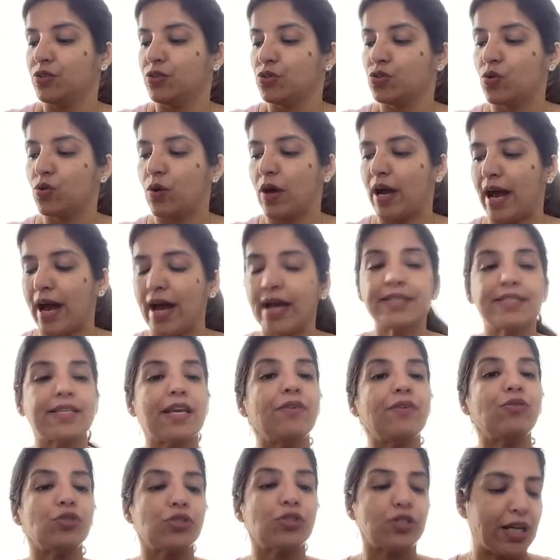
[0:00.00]
So as
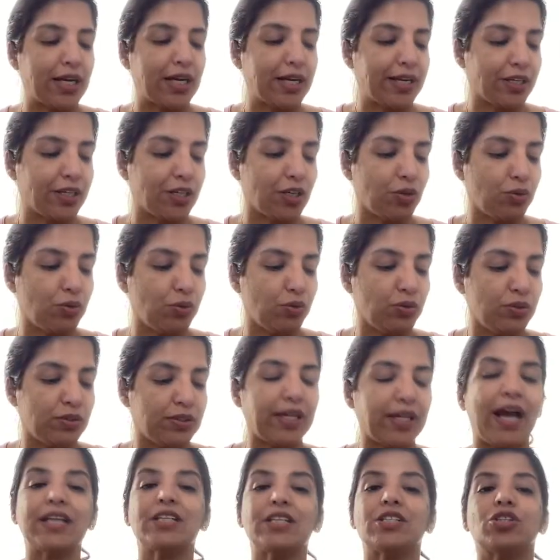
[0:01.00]
I was telling you
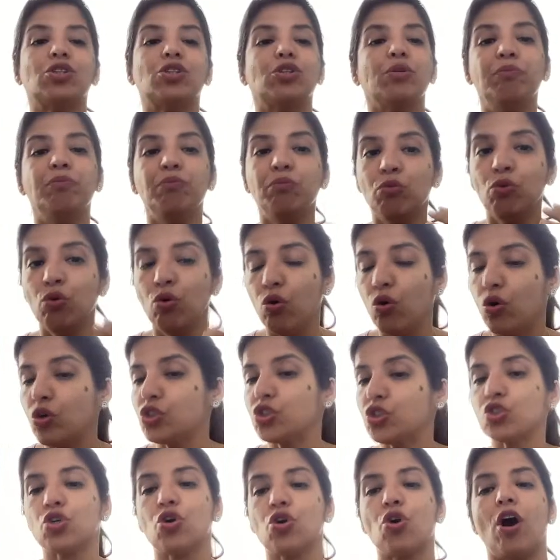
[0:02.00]
that the
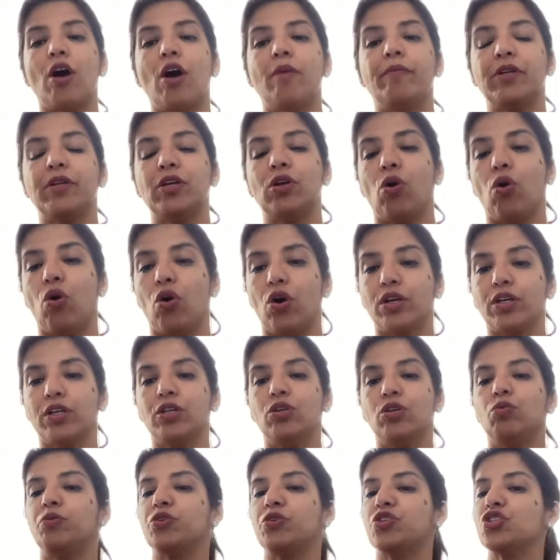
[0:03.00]
most common
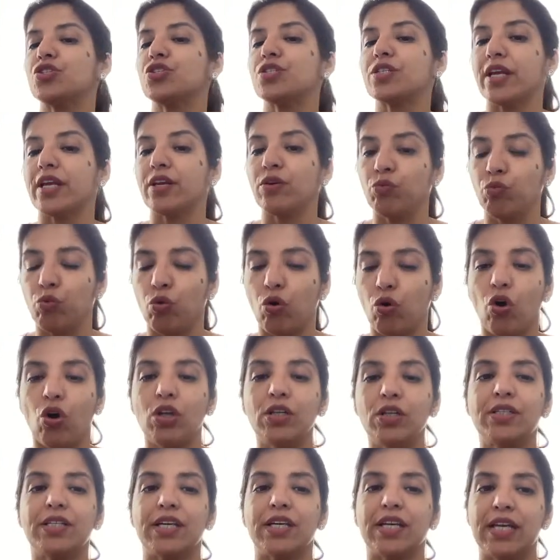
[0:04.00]
organ which is
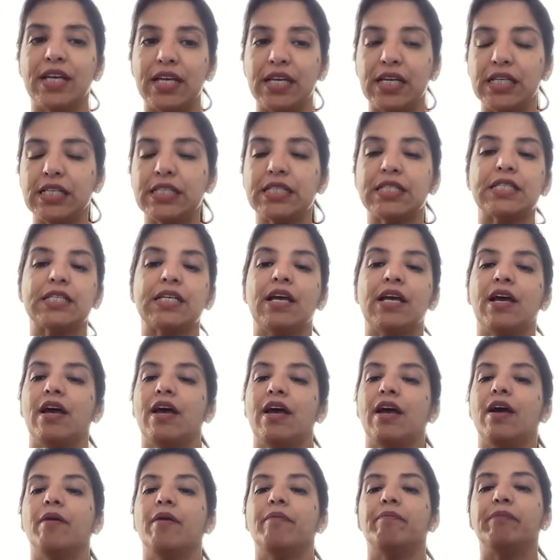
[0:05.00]
involved is
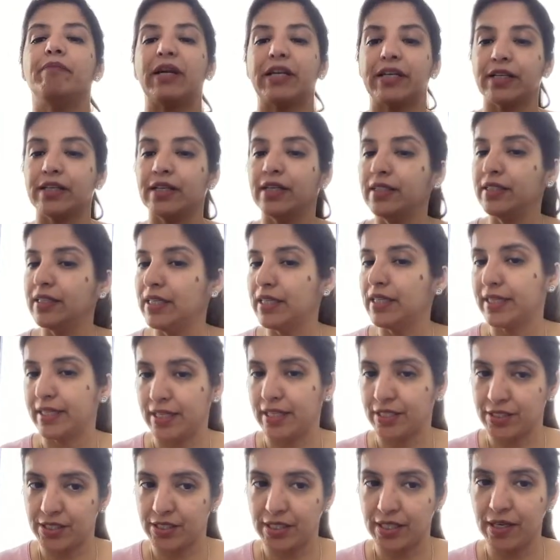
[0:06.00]
maternal
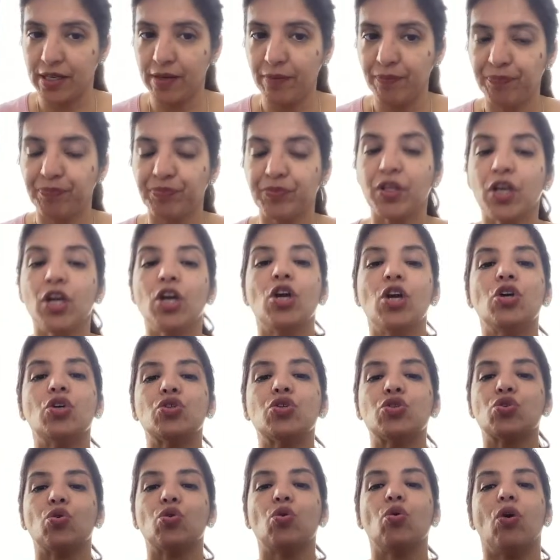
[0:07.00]
kidney.
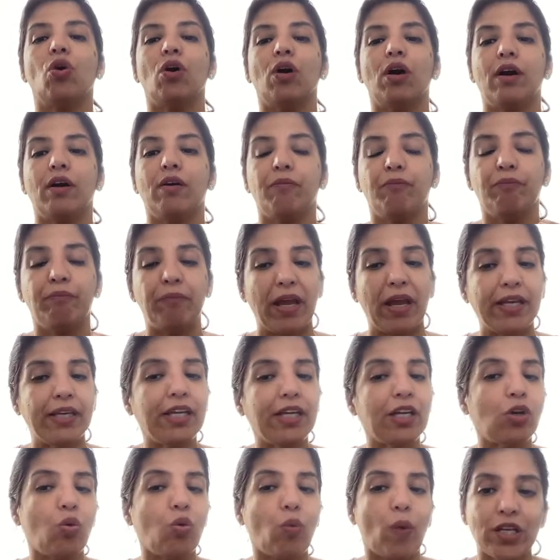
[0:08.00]
So
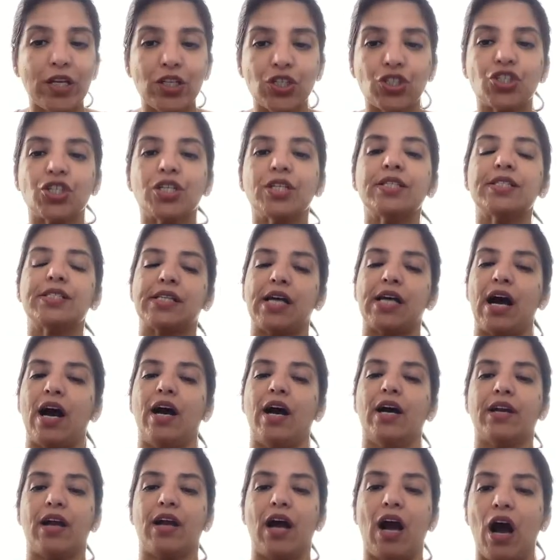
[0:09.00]
many questions
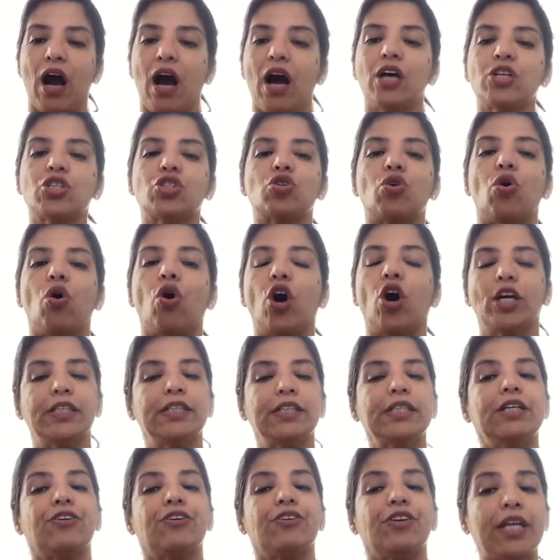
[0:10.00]
are asked
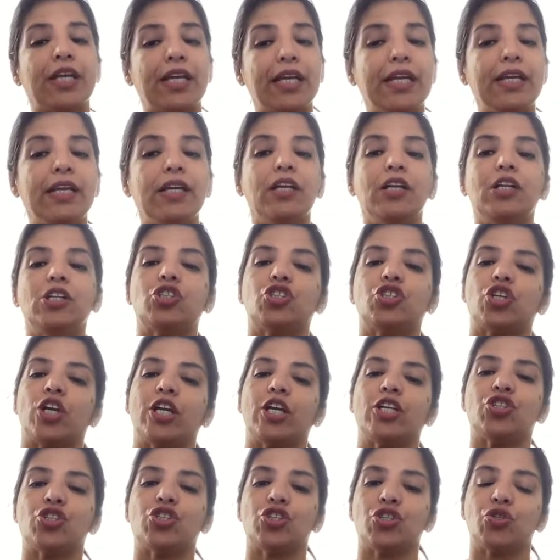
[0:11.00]
on renal
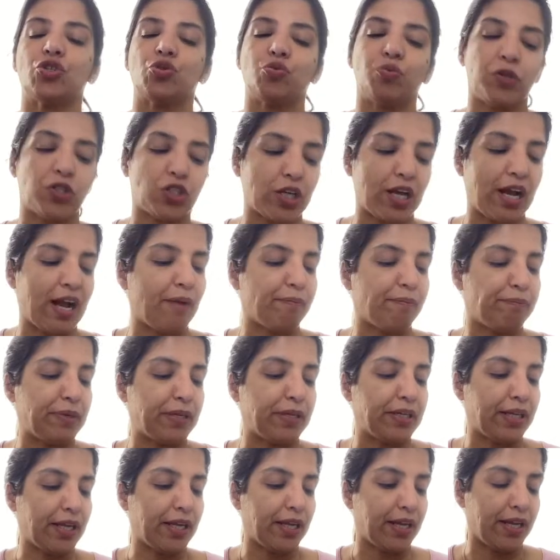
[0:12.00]
changes which
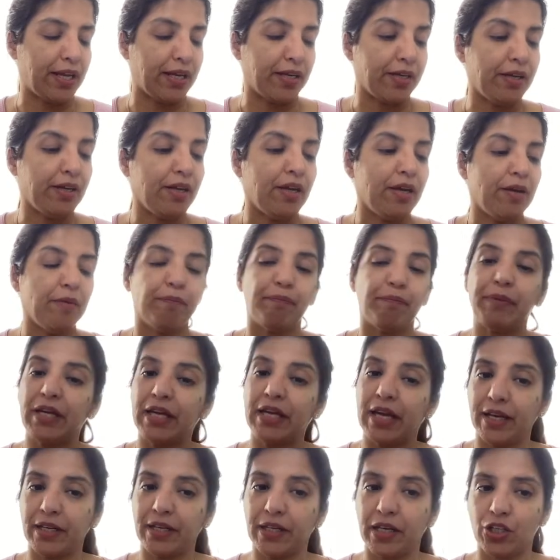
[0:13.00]
happen in
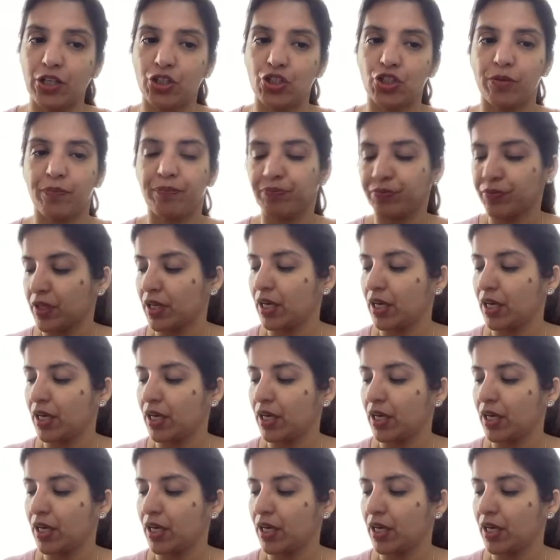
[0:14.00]
PIH.